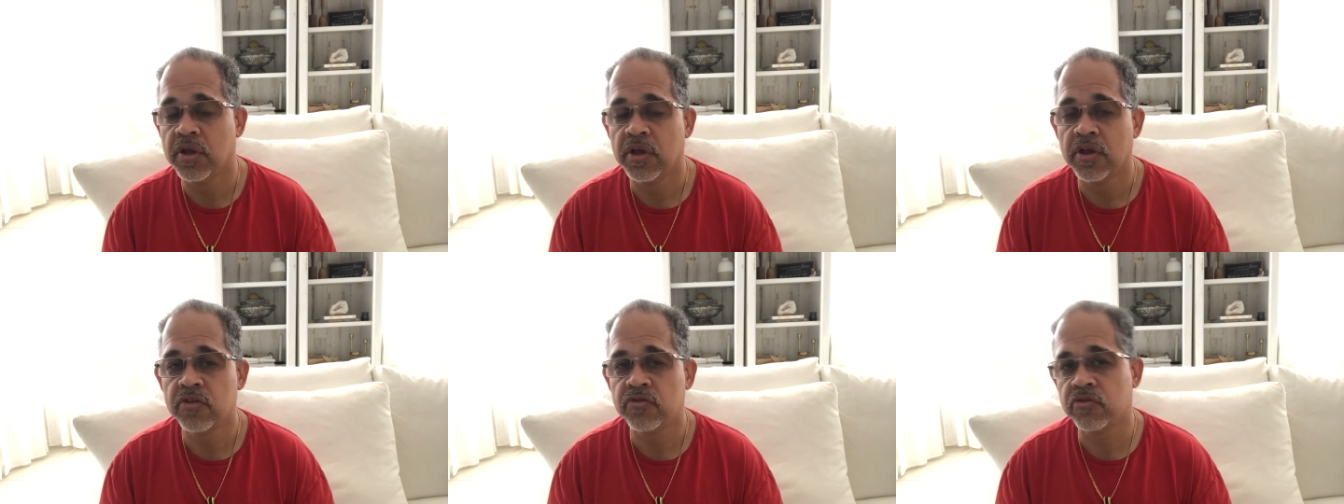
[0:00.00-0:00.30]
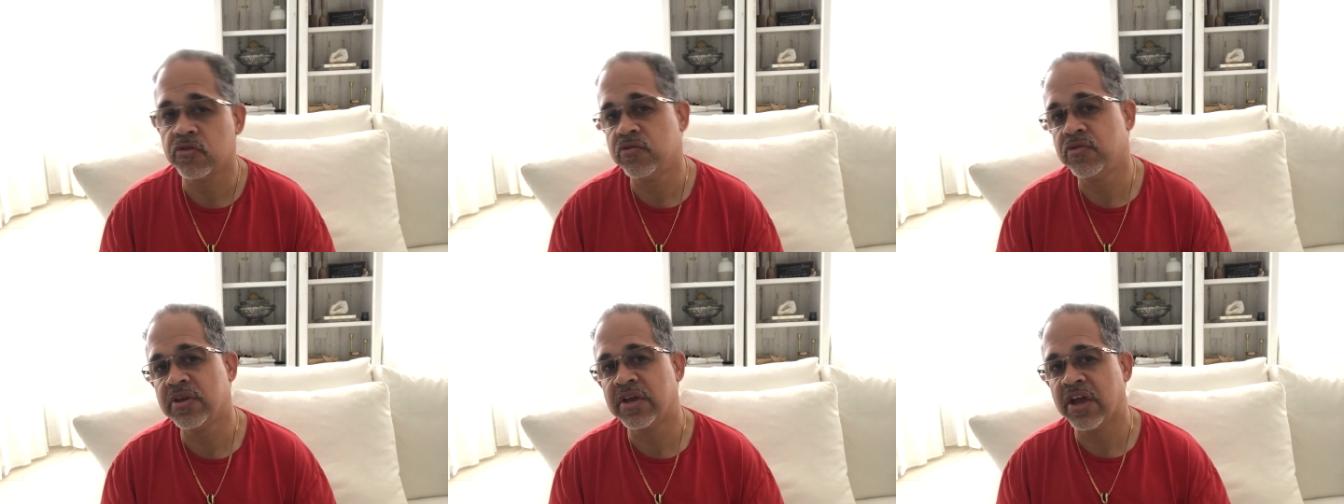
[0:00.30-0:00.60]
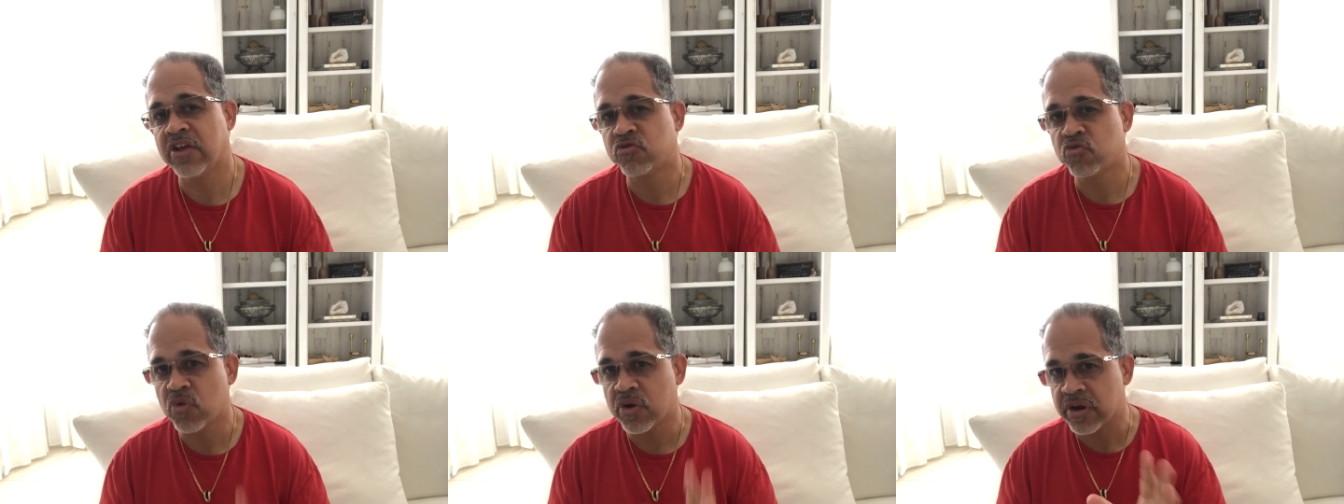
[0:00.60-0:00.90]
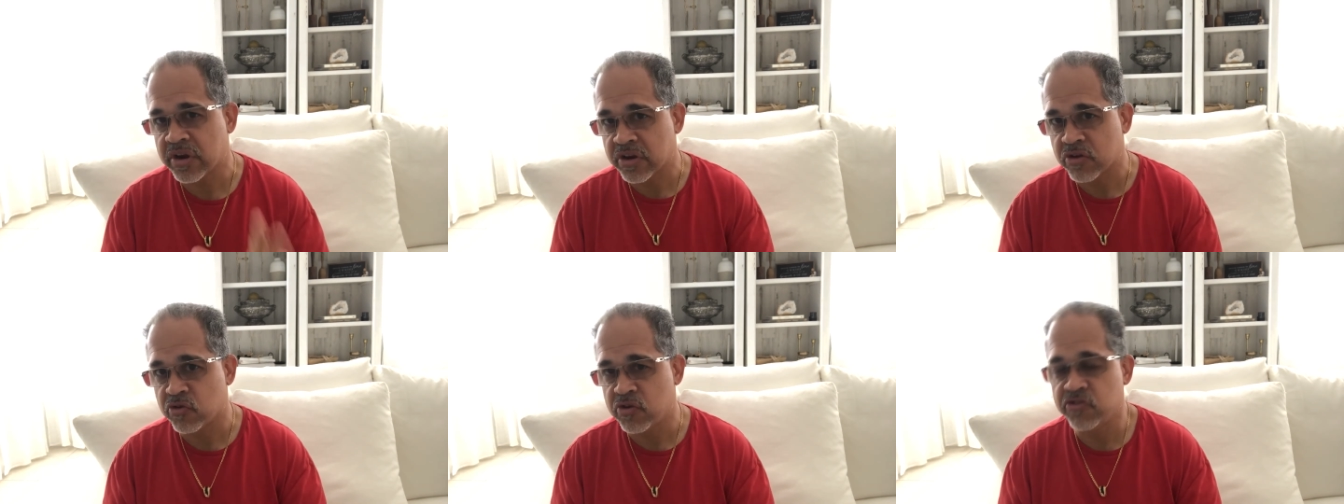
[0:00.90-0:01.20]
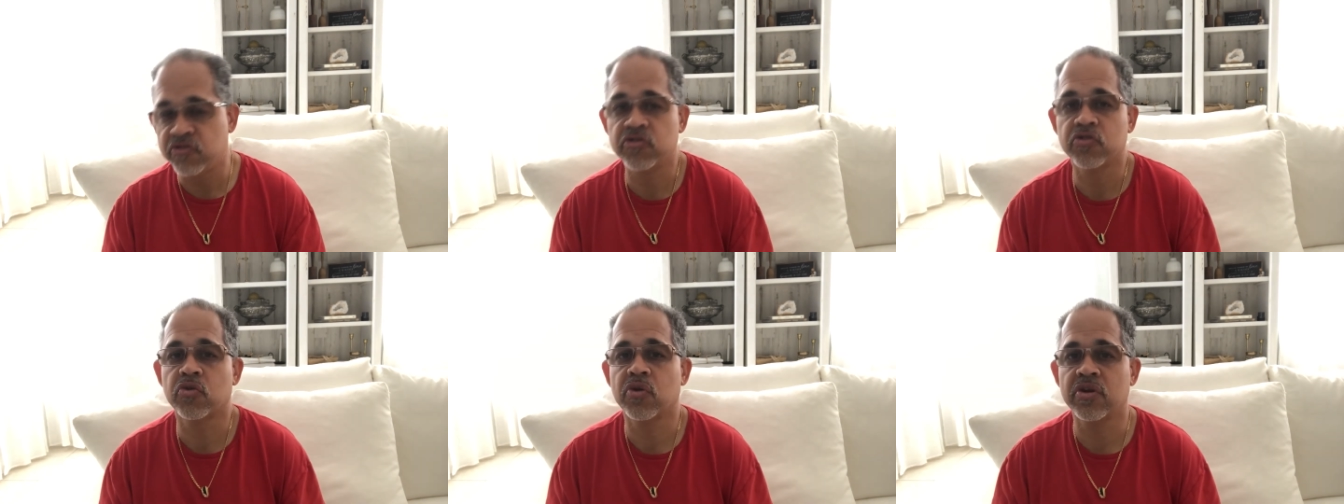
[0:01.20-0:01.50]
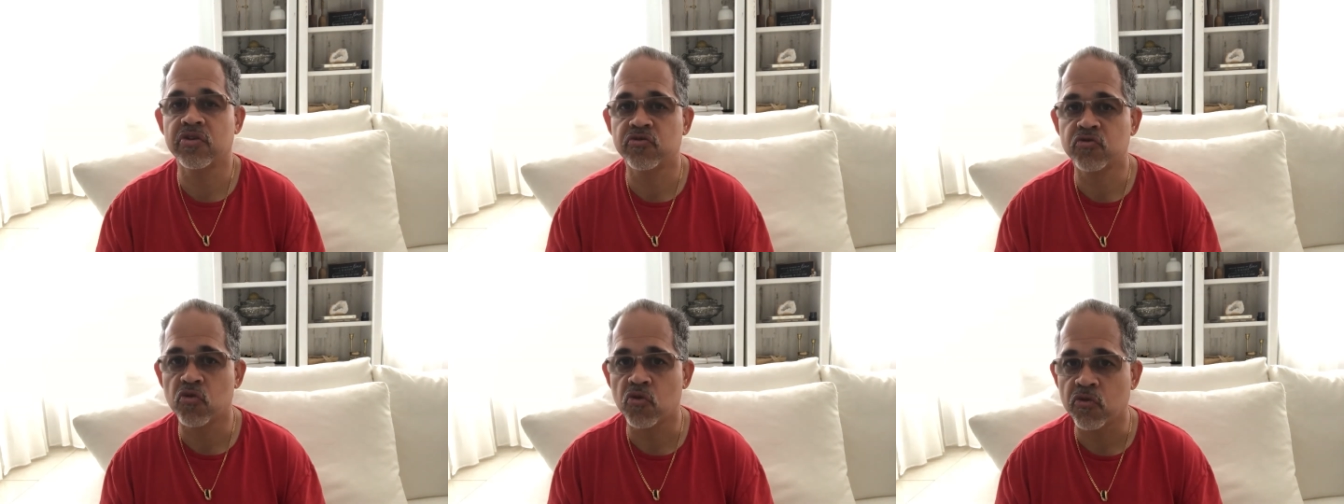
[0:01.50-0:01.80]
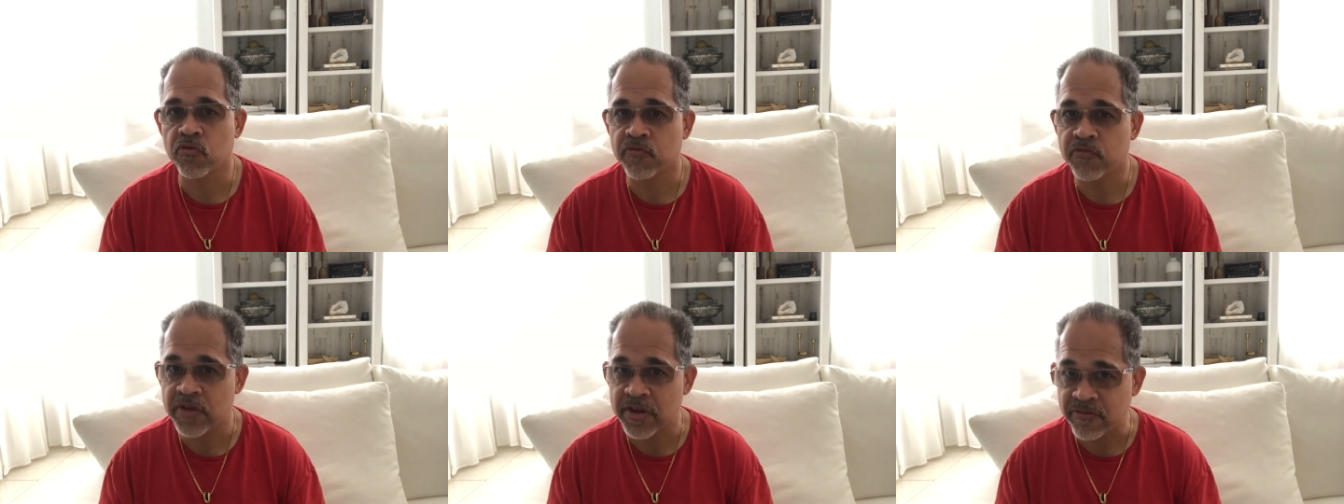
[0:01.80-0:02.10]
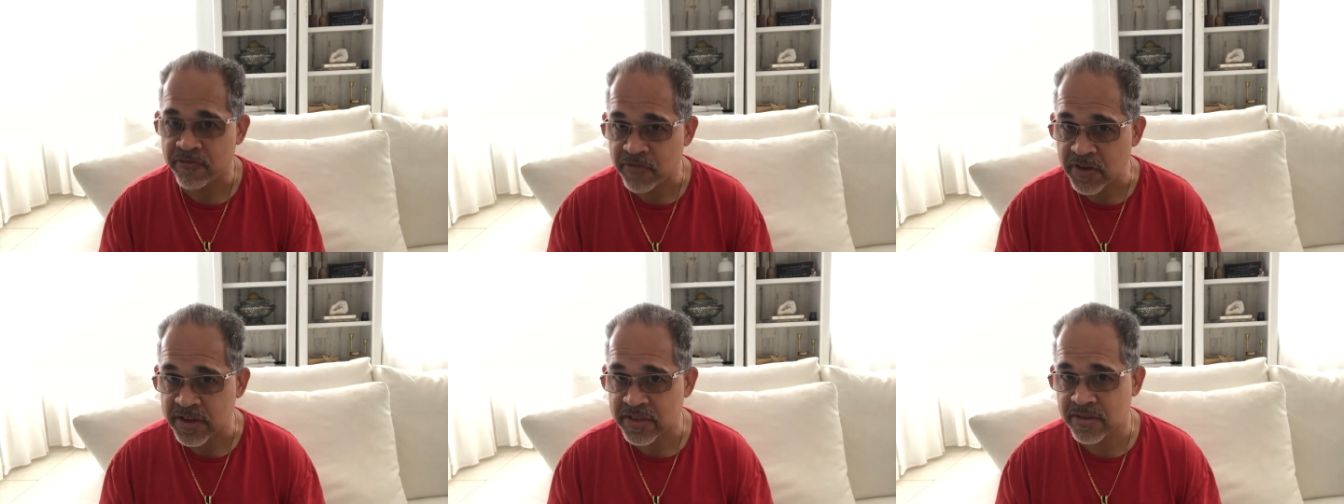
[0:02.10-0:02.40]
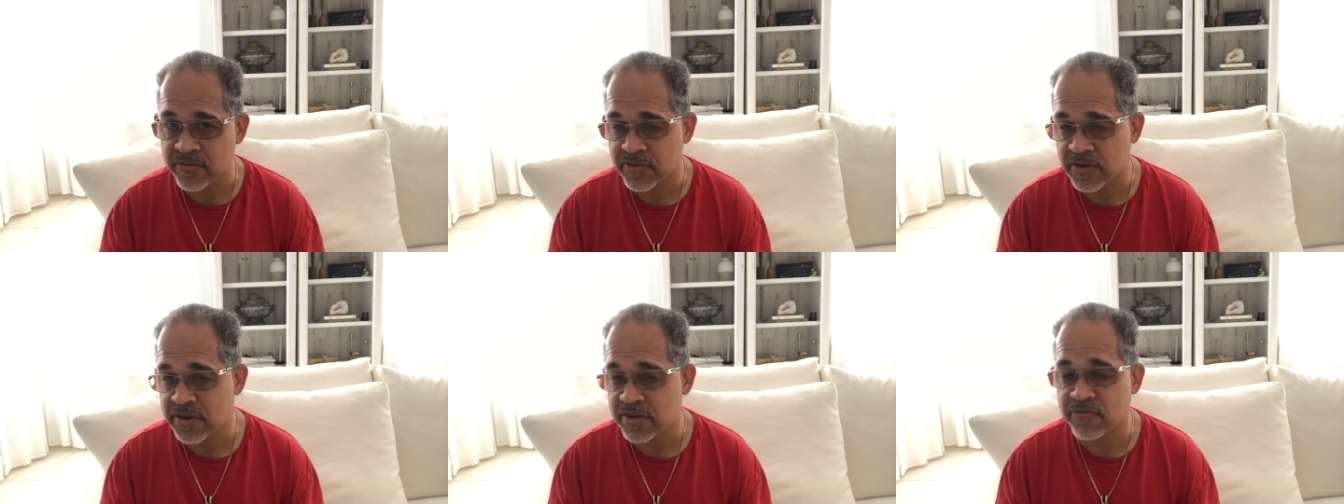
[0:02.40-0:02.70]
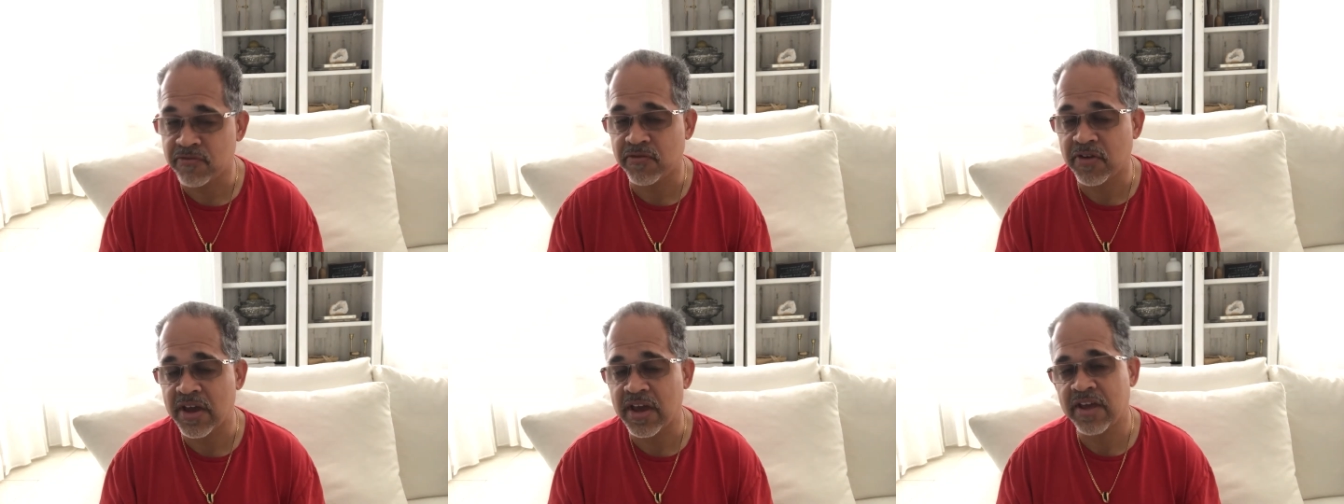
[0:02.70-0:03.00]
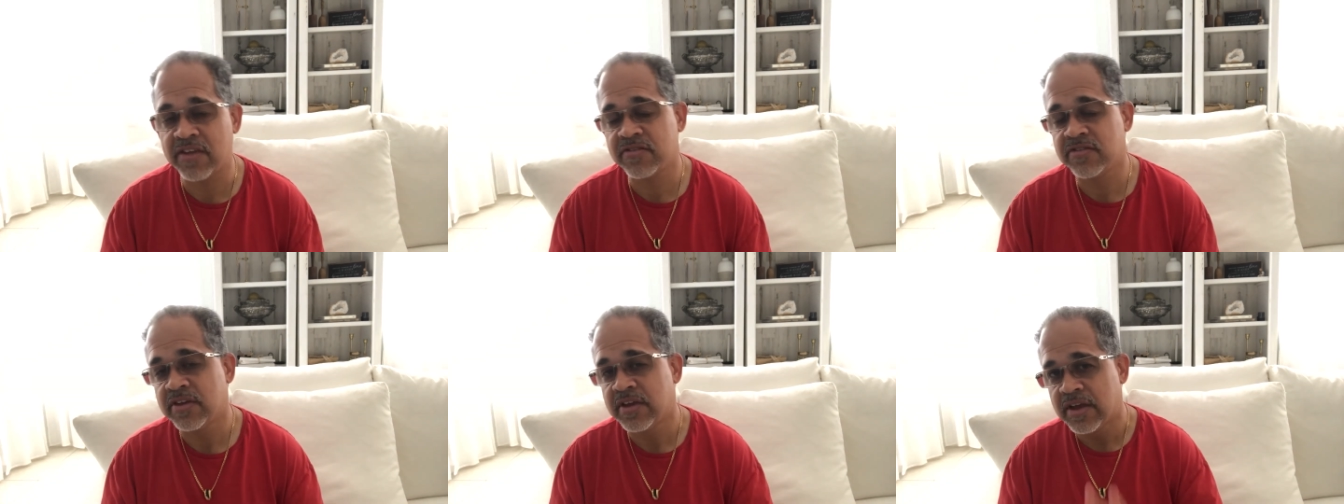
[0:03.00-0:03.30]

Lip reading: So if you guys want to increase your credit score effectively and fast,